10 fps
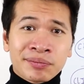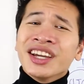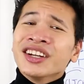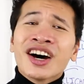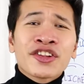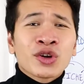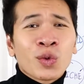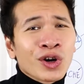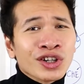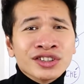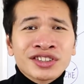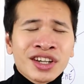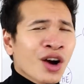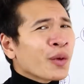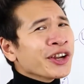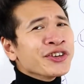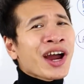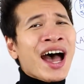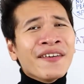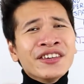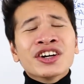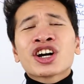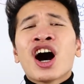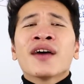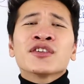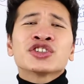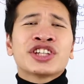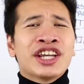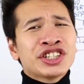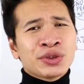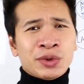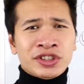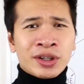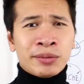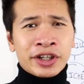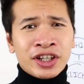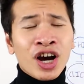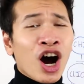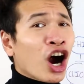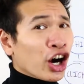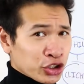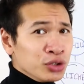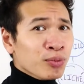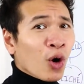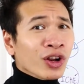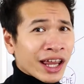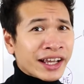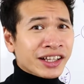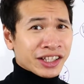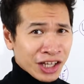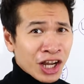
In other words, when you're having a conversation with somebody, are you more likely